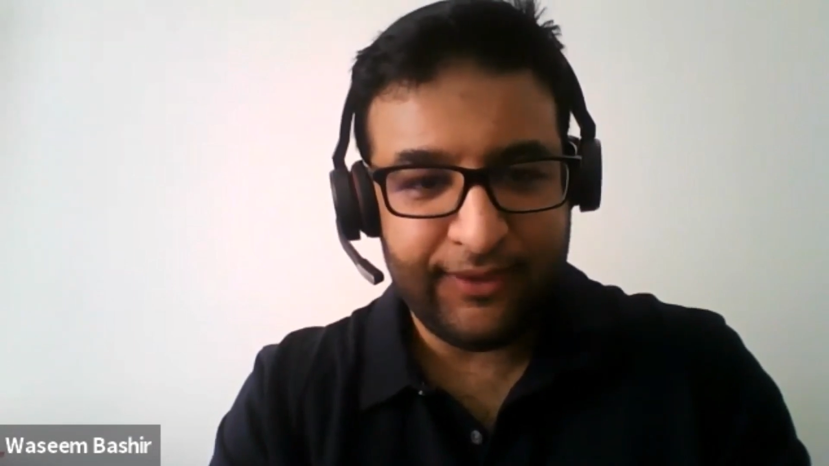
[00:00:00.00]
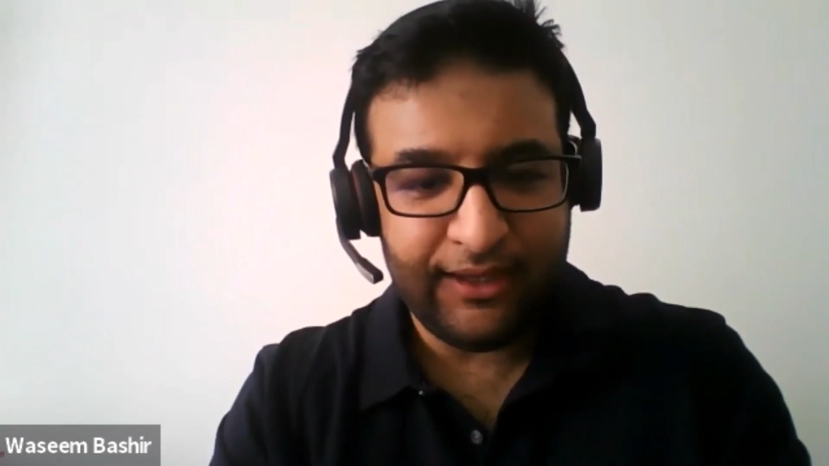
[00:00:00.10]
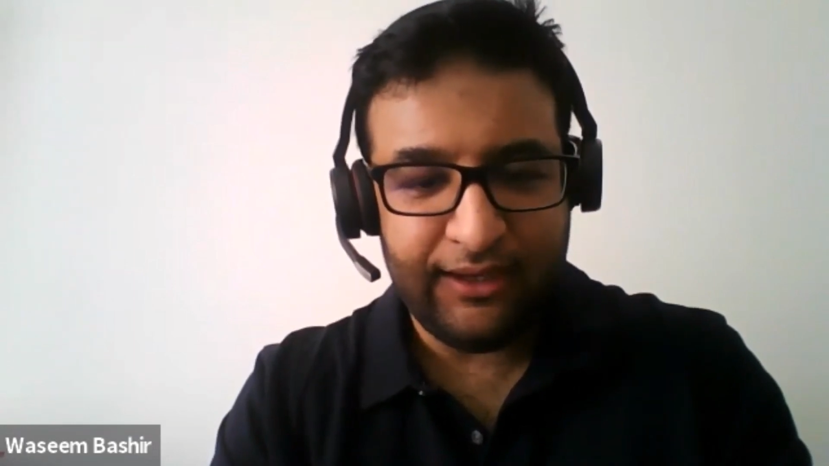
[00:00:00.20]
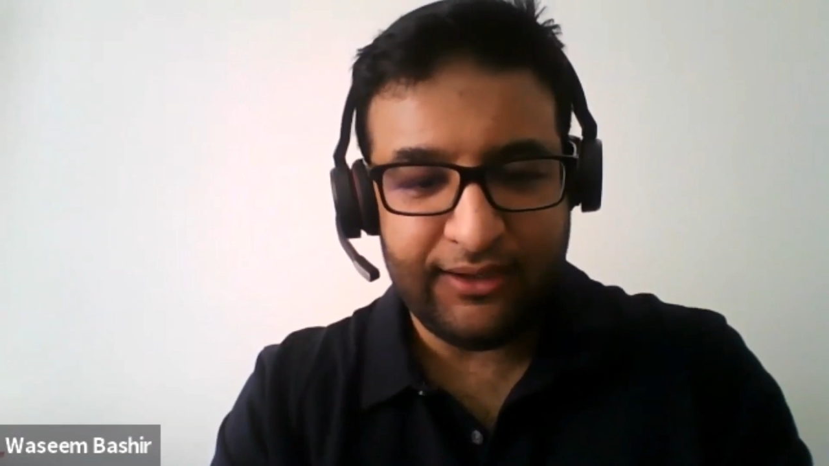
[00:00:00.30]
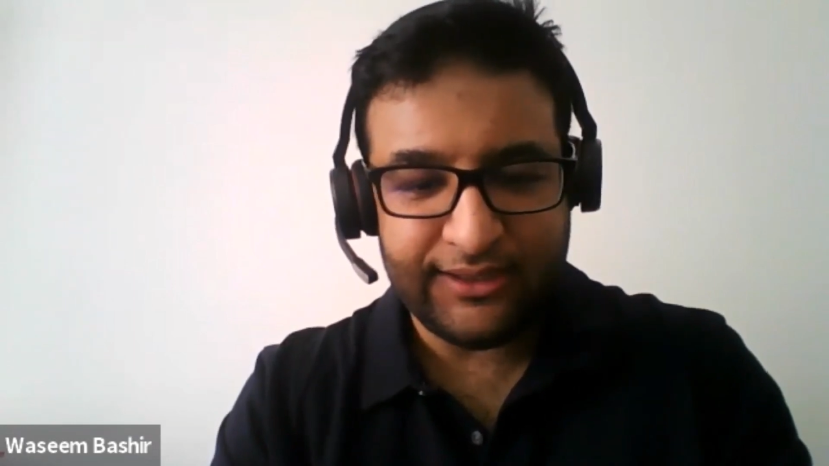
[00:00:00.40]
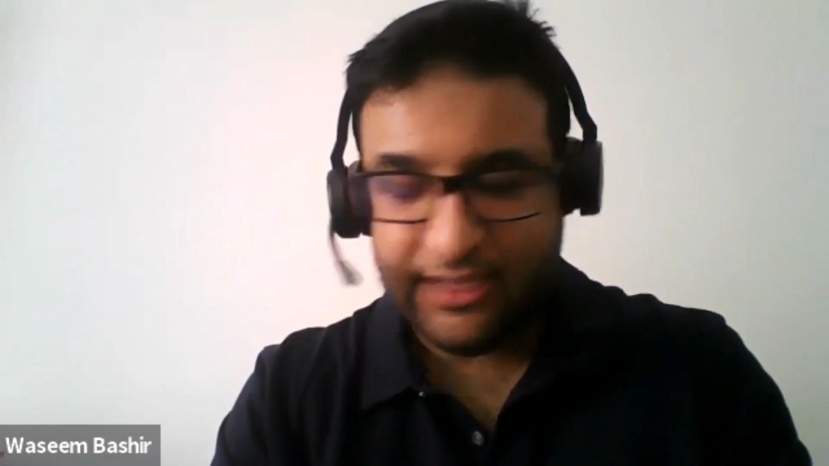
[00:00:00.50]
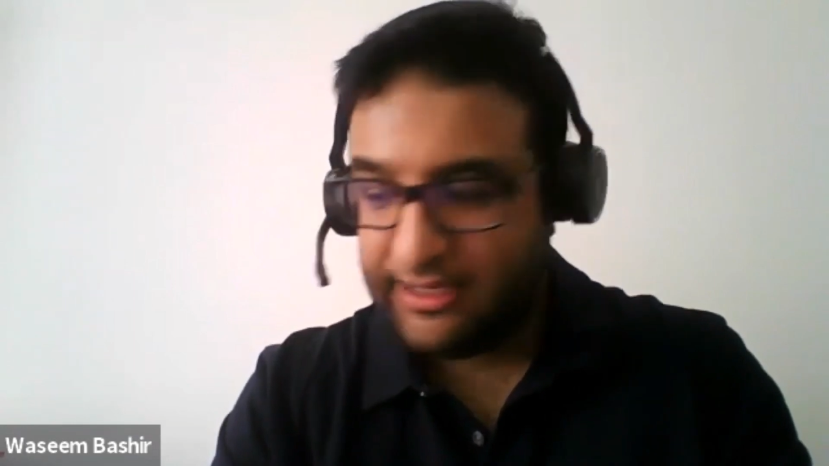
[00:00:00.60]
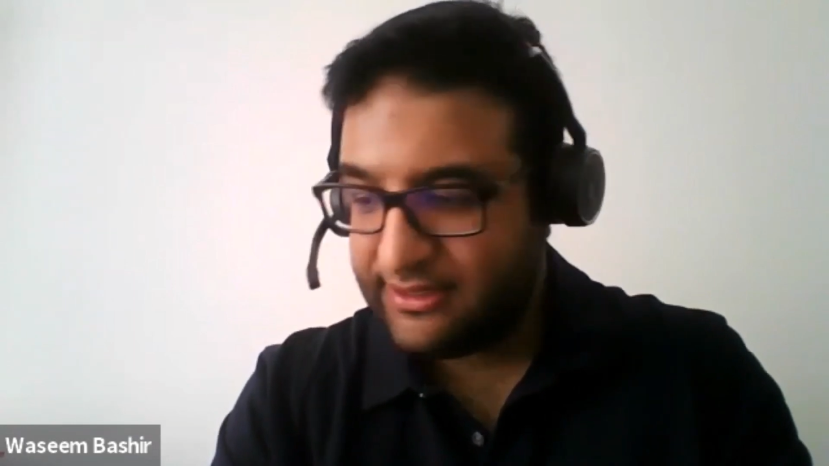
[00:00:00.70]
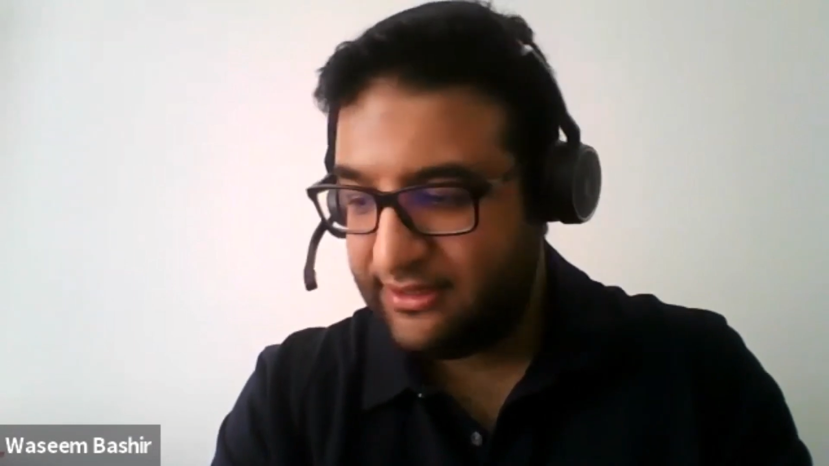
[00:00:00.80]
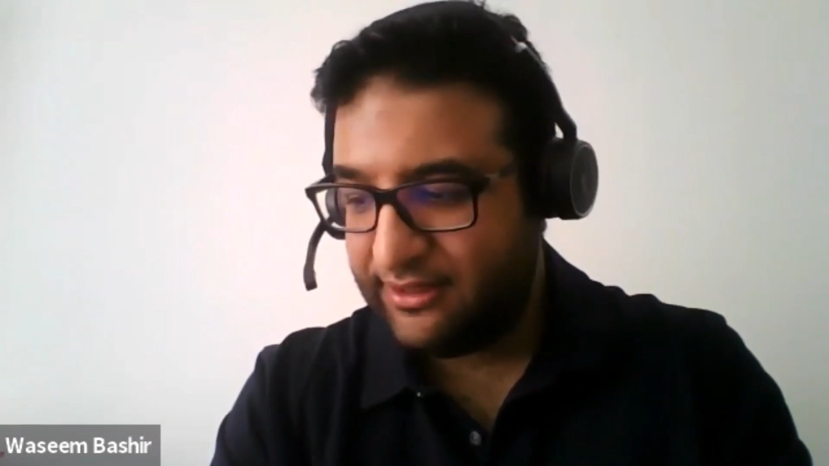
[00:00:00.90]
in our
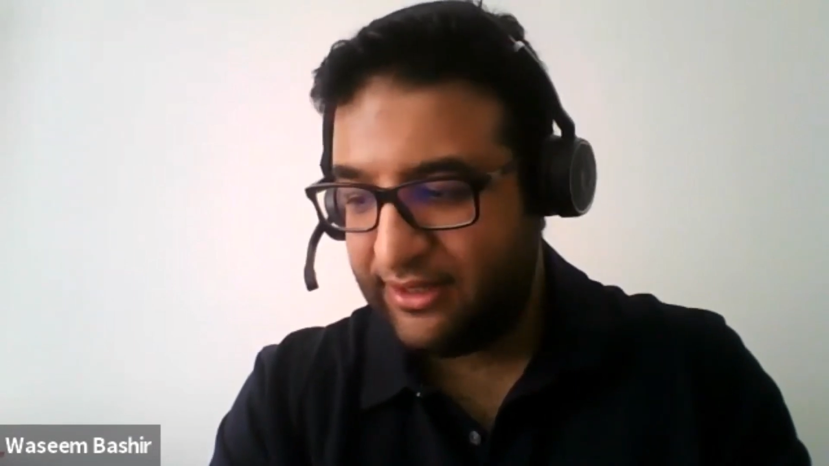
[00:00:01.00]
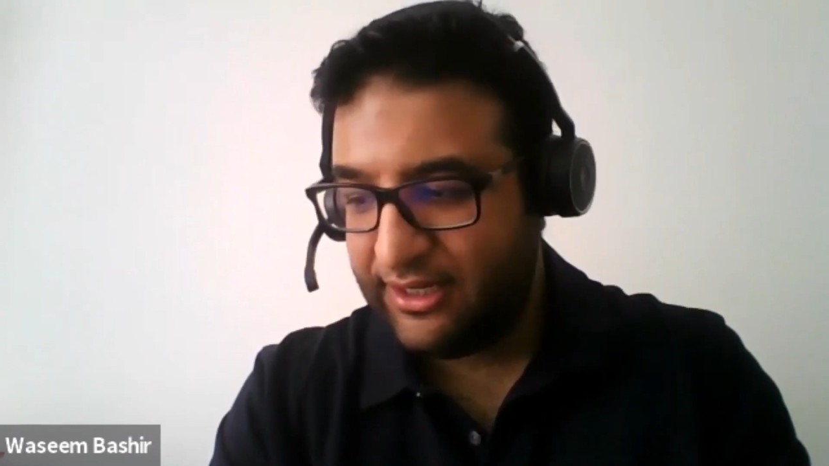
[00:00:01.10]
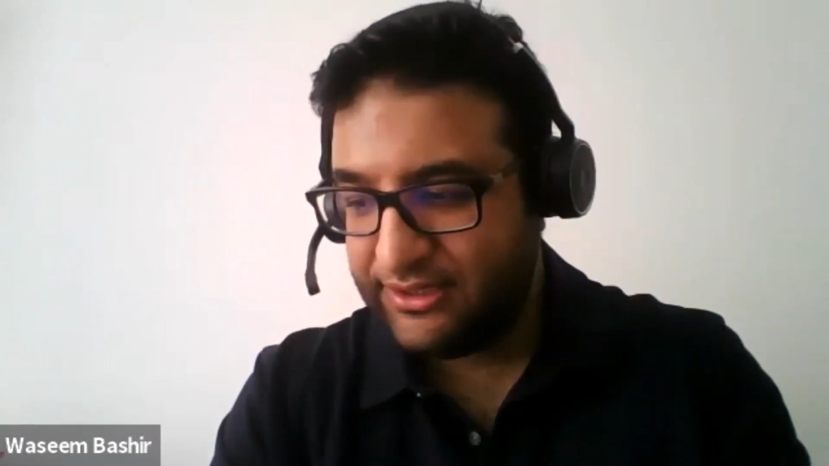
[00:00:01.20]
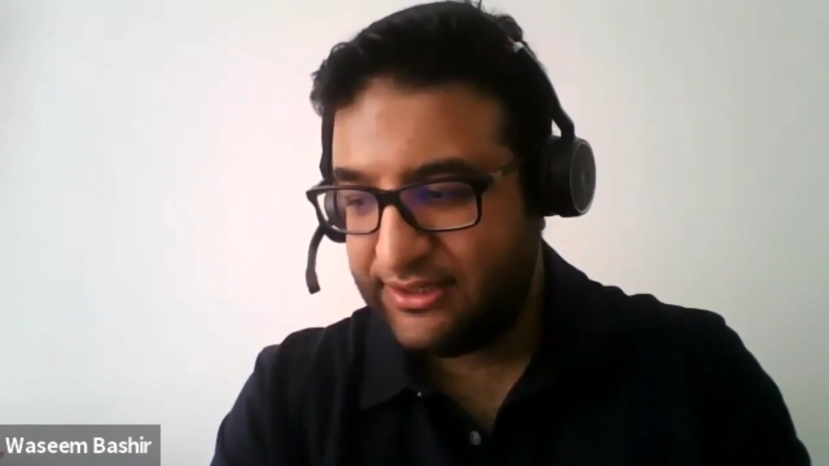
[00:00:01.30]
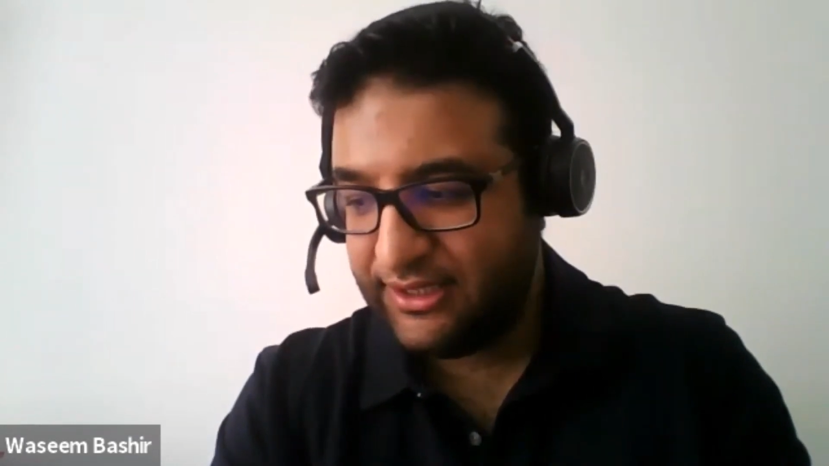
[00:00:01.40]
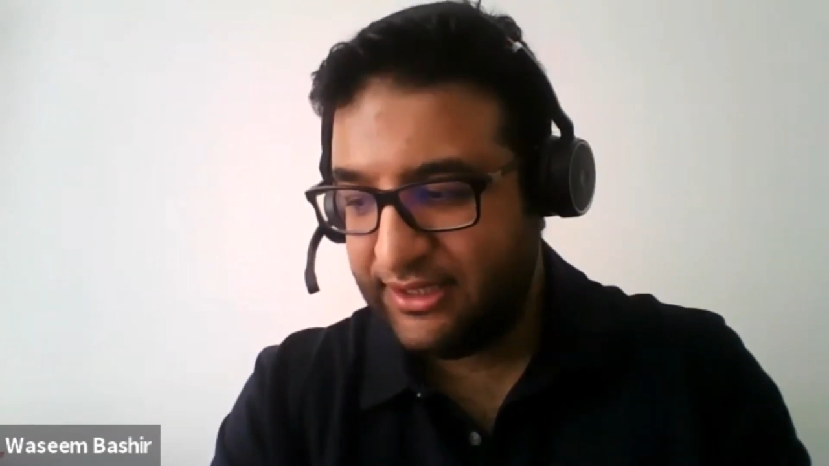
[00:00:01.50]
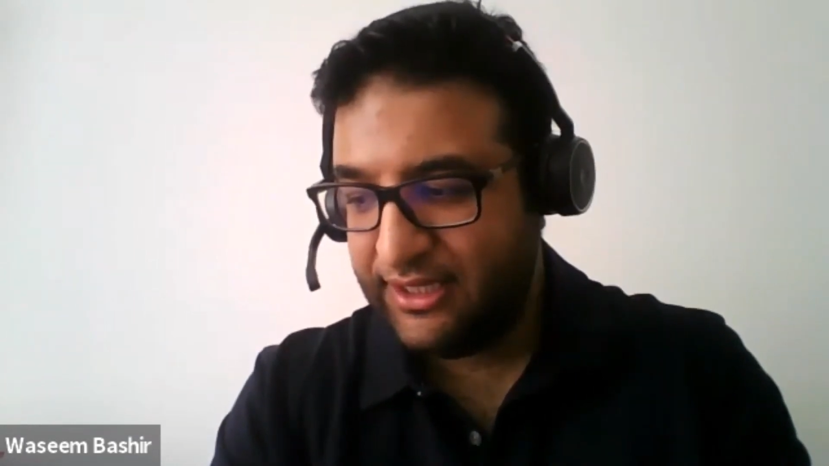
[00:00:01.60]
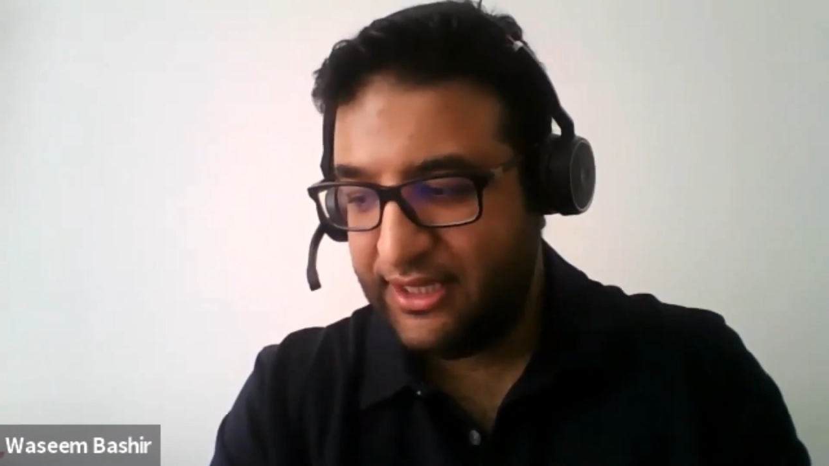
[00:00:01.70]
SaaS, in our agency,